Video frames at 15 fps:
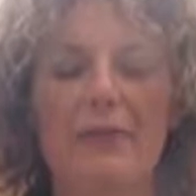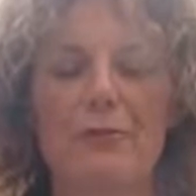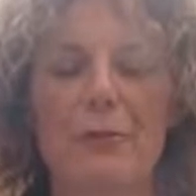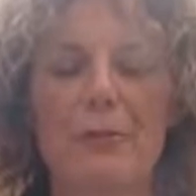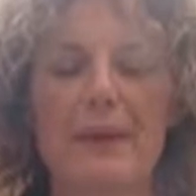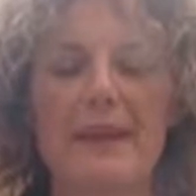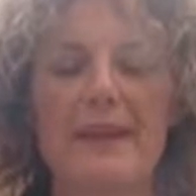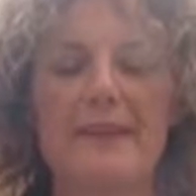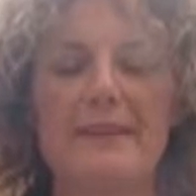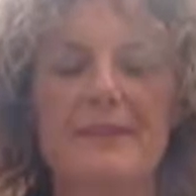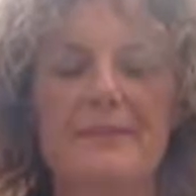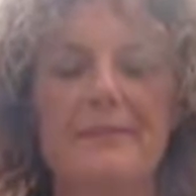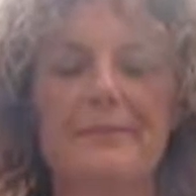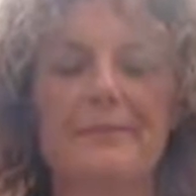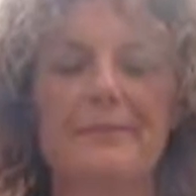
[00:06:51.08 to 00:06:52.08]
repeat.
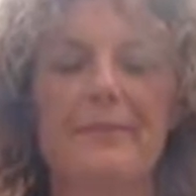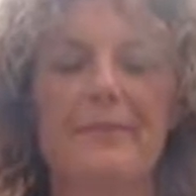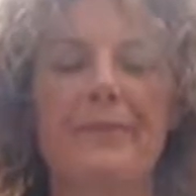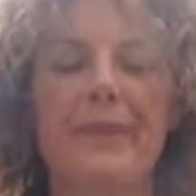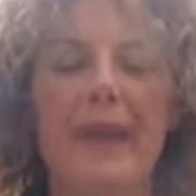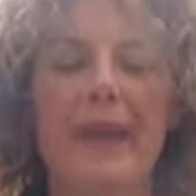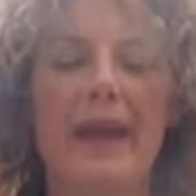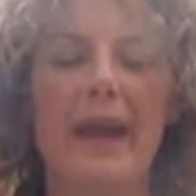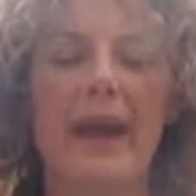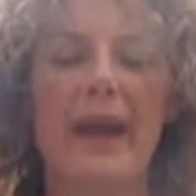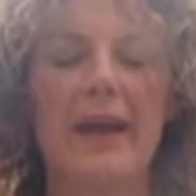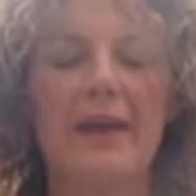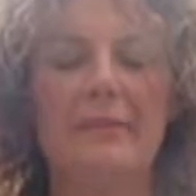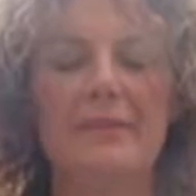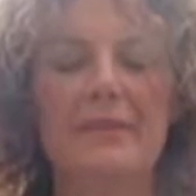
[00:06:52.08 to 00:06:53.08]

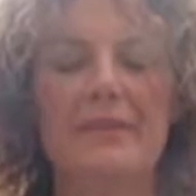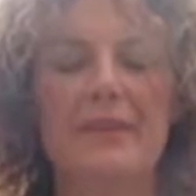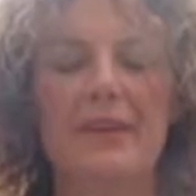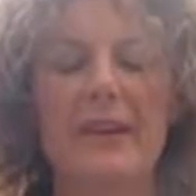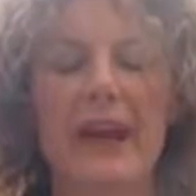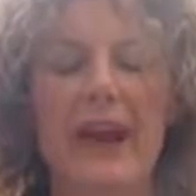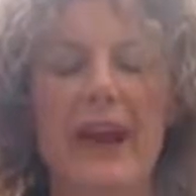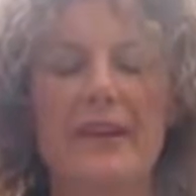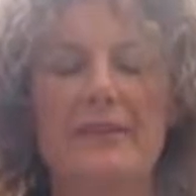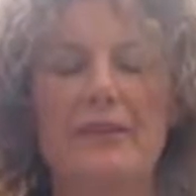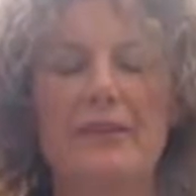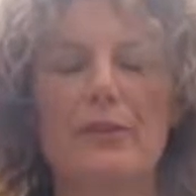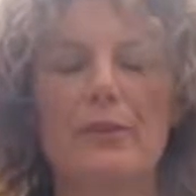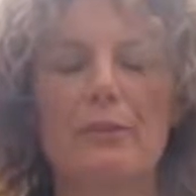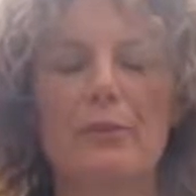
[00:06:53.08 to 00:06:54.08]
And I'm just going to ask
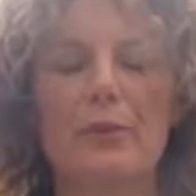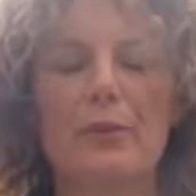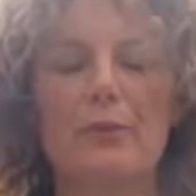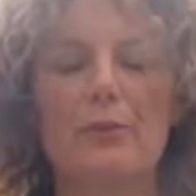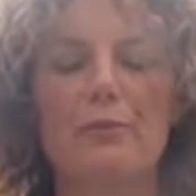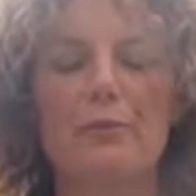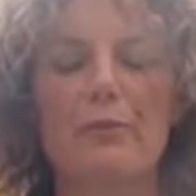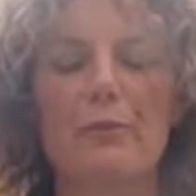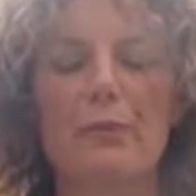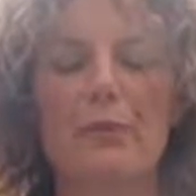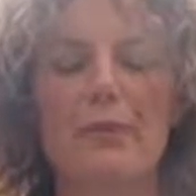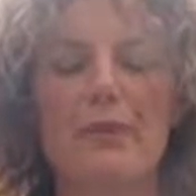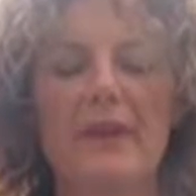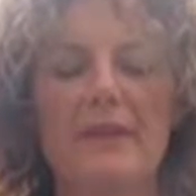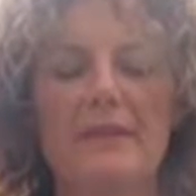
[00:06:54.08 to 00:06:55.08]
you to move
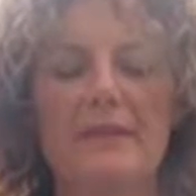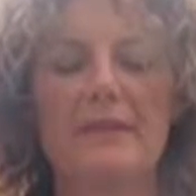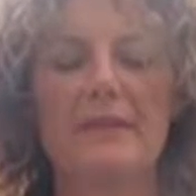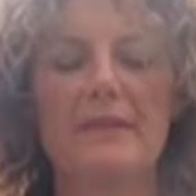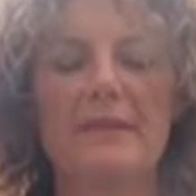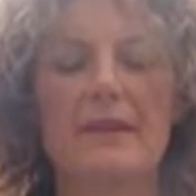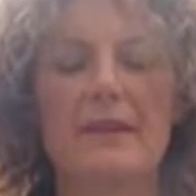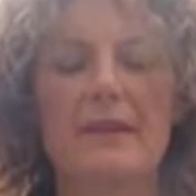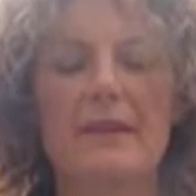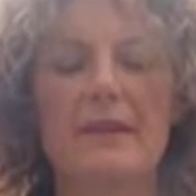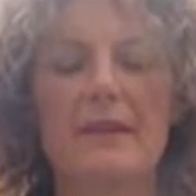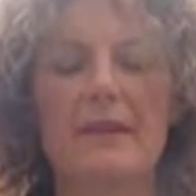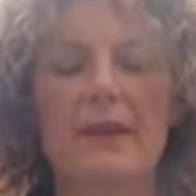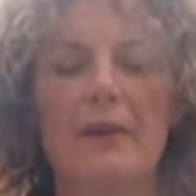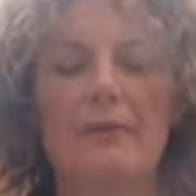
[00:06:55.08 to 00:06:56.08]
through this.
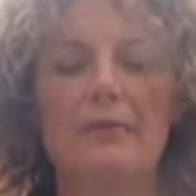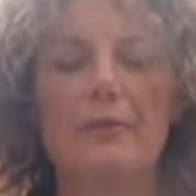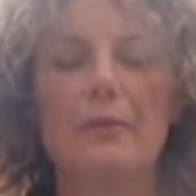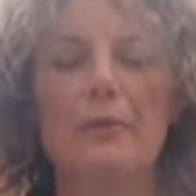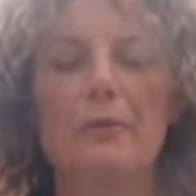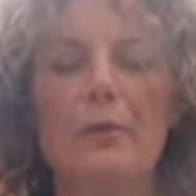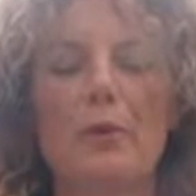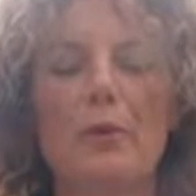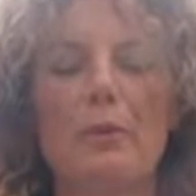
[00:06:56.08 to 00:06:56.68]
A few more